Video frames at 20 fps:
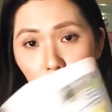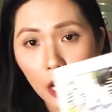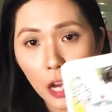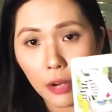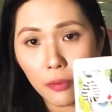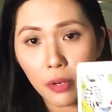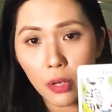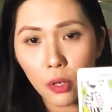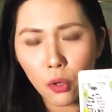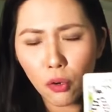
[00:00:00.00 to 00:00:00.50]

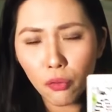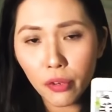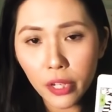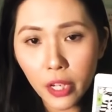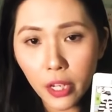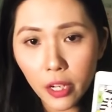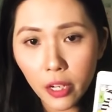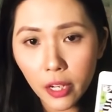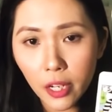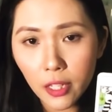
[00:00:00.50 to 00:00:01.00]
Chariot over
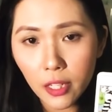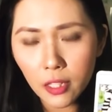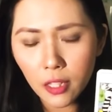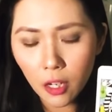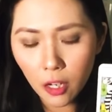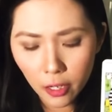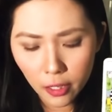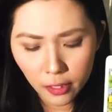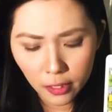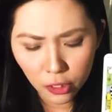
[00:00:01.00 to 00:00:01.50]
here, the next
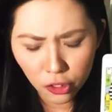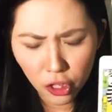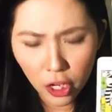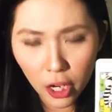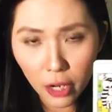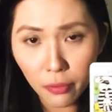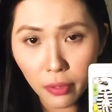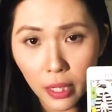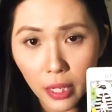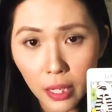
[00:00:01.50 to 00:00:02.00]
card is the
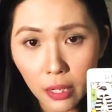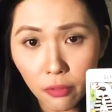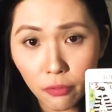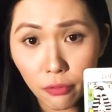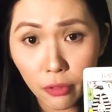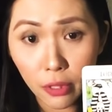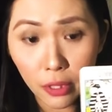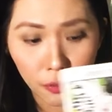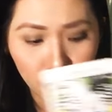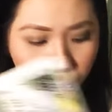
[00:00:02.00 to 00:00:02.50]
Chariot in
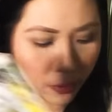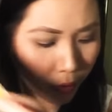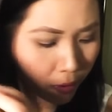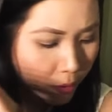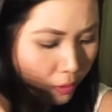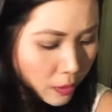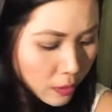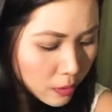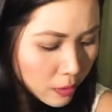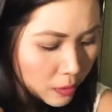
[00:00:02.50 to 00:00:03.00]

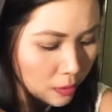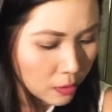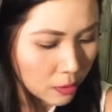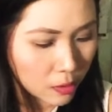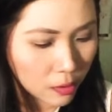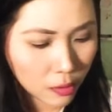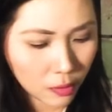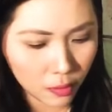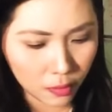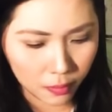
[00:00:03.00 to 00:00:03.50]

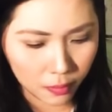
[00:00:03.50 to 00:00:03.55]
reverse.